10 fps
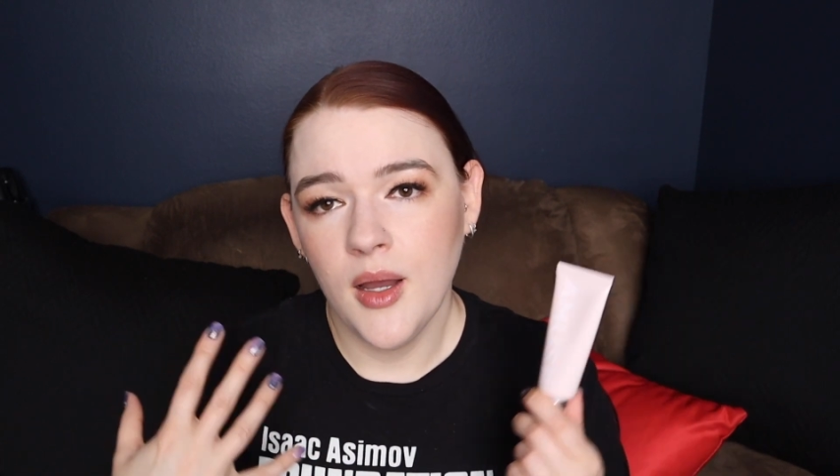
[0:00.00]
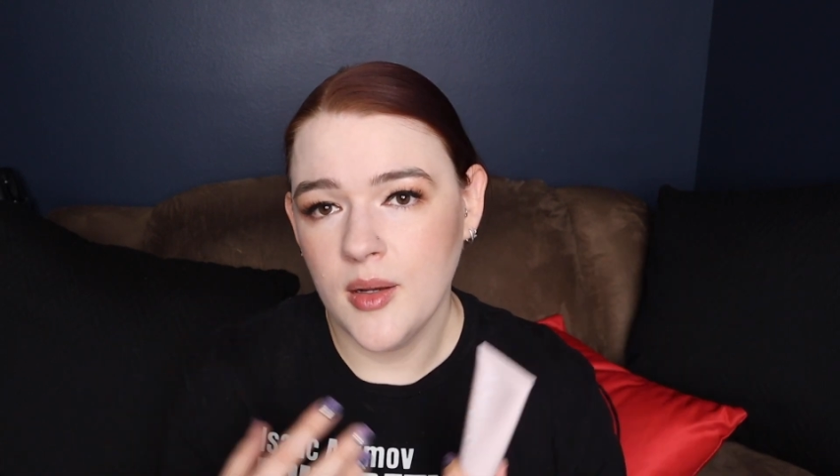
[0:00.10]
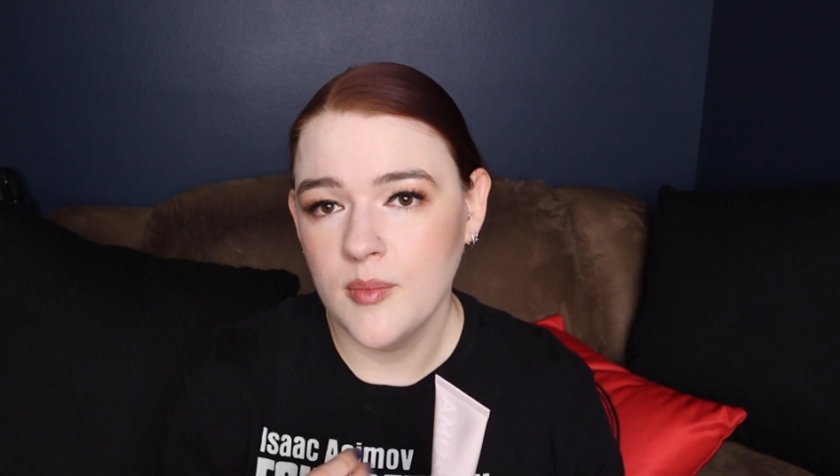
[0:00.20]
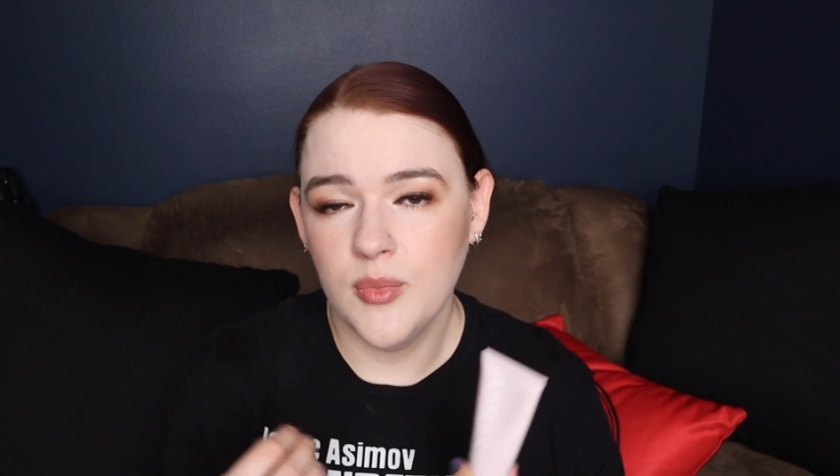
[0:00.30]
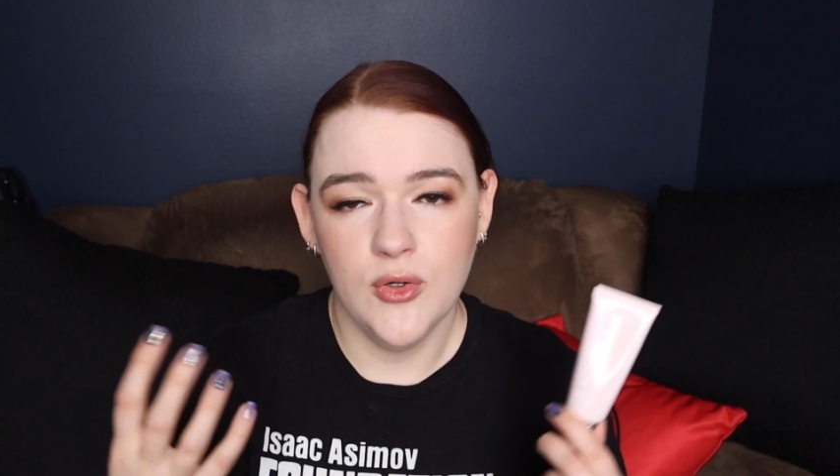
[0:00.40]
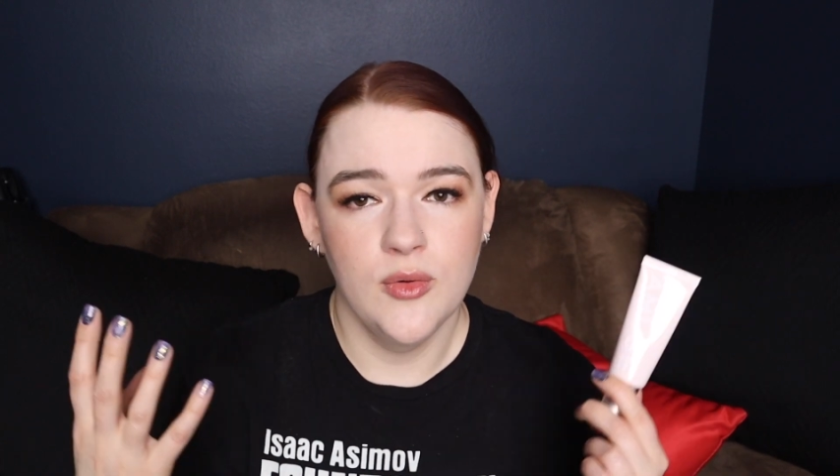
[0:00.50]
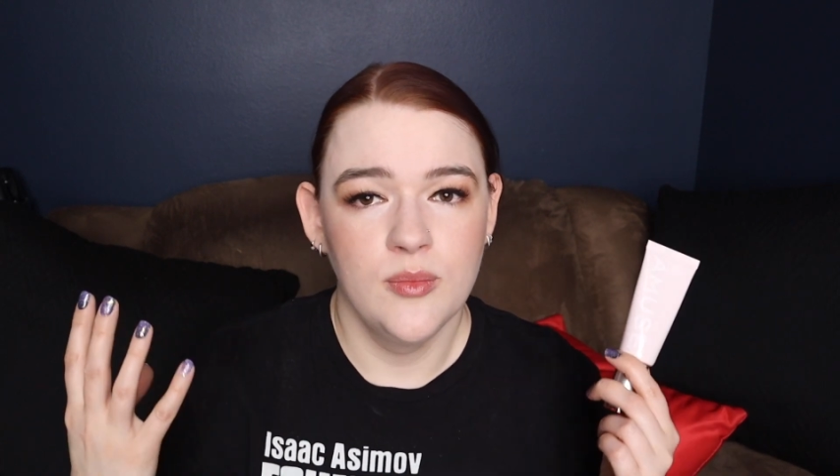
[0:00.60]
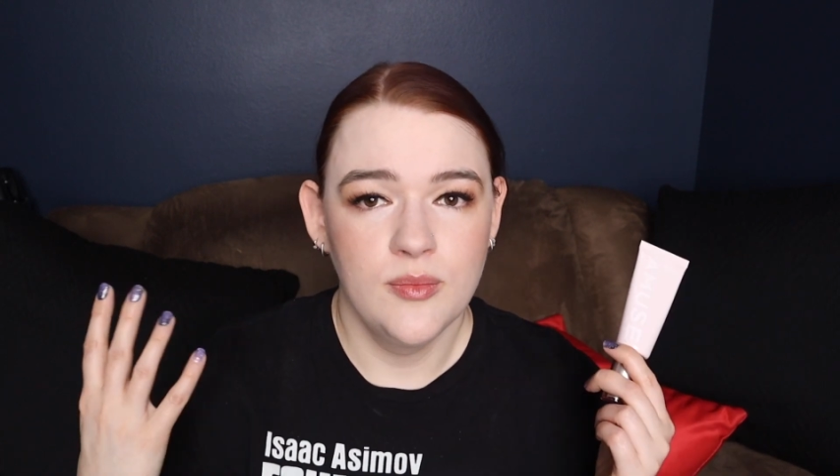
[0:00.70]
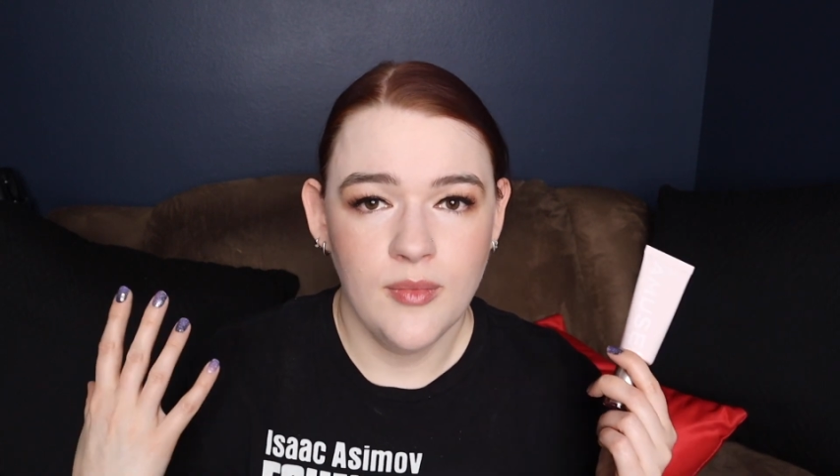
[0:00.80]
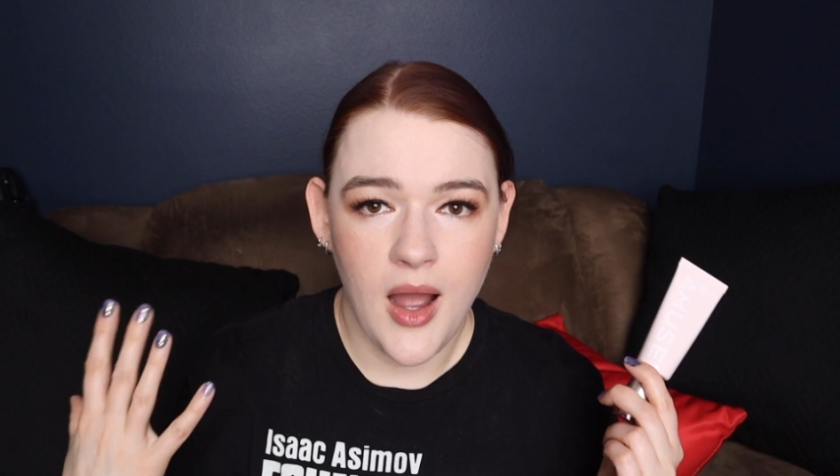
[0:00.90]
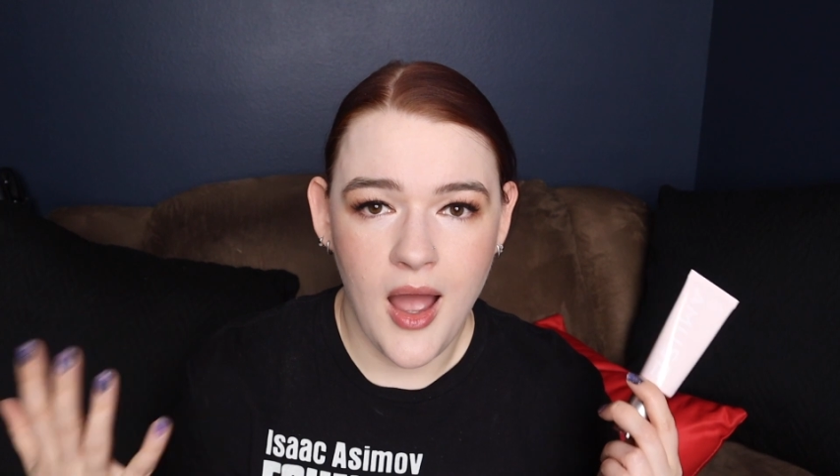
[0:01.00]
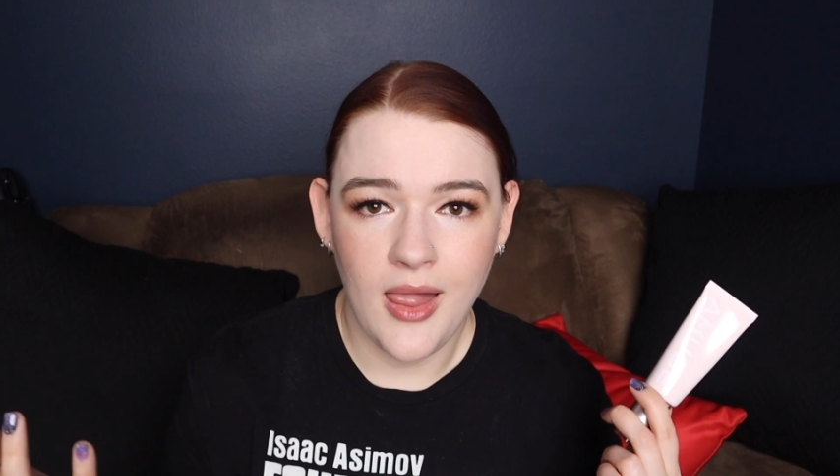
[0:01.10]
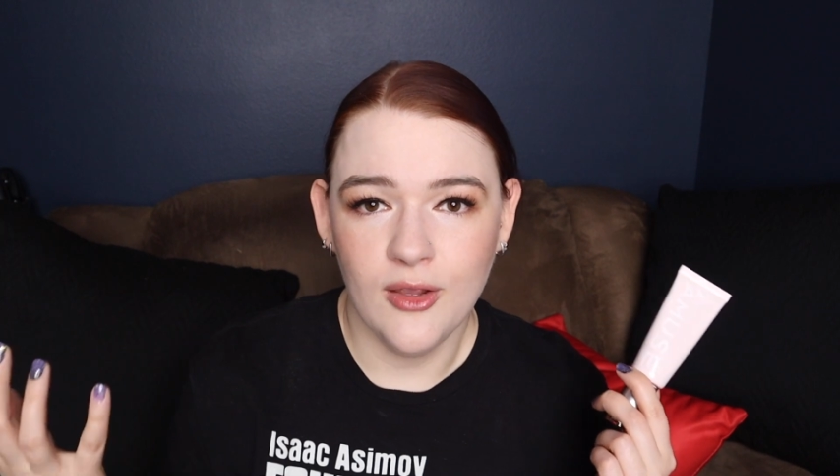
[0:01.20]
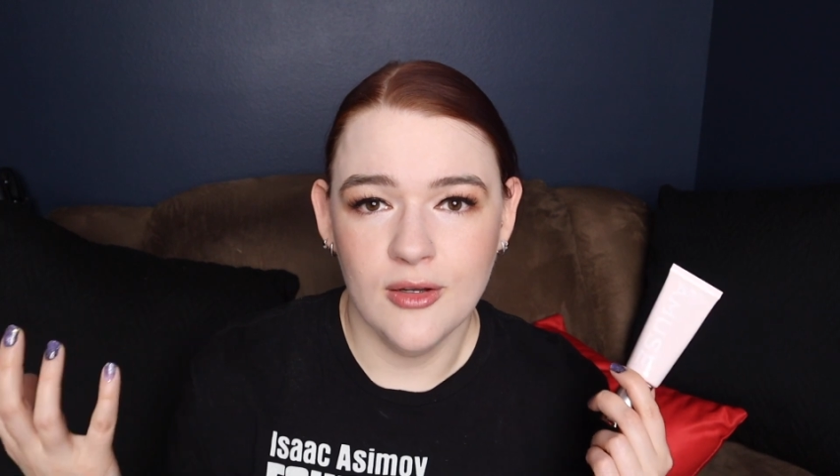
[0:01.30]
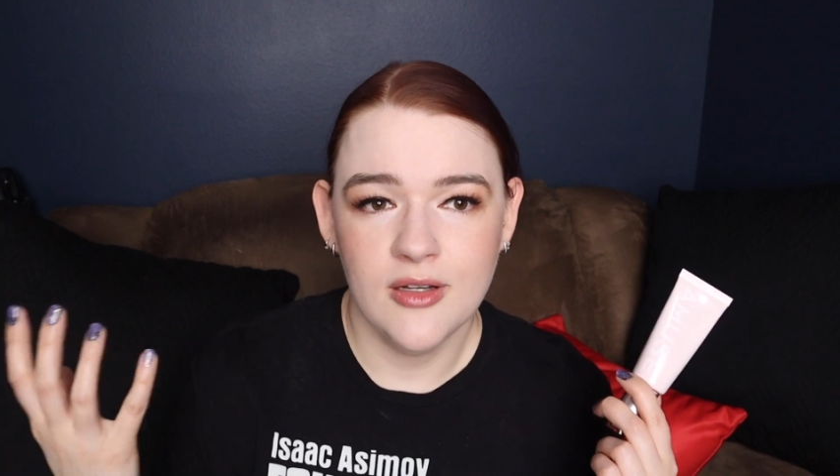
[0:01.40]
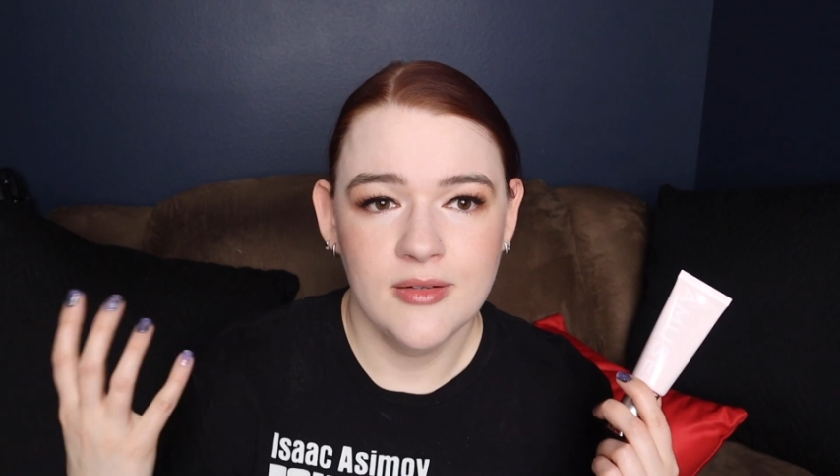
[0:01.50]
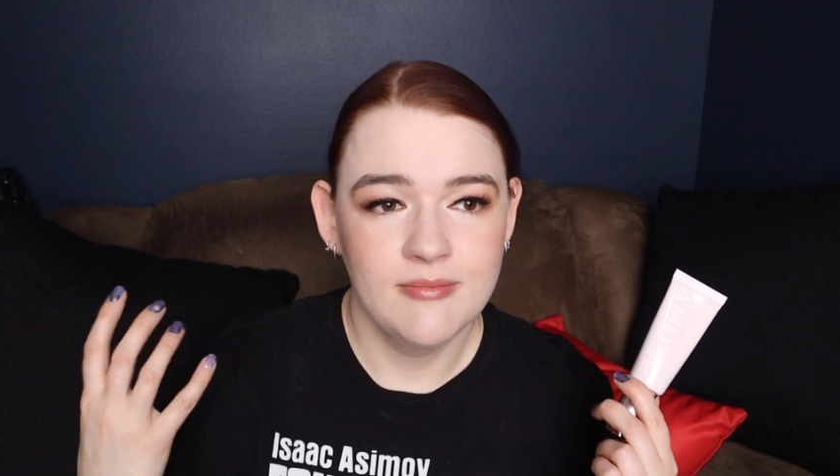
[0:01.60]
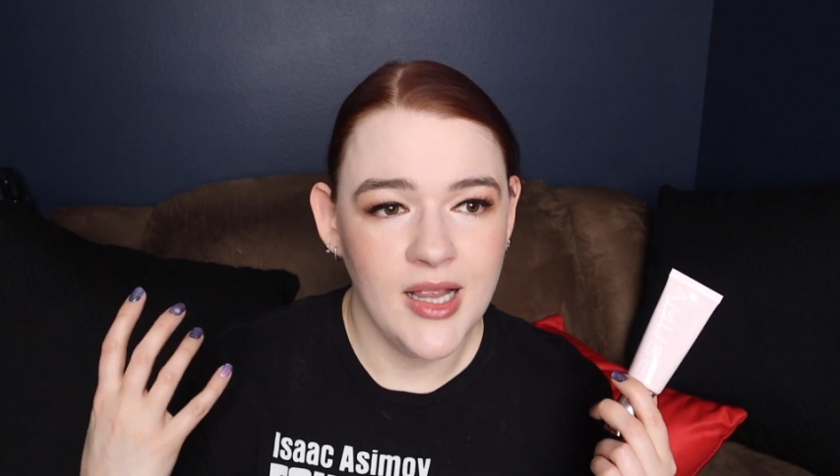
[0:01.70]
and boom, I look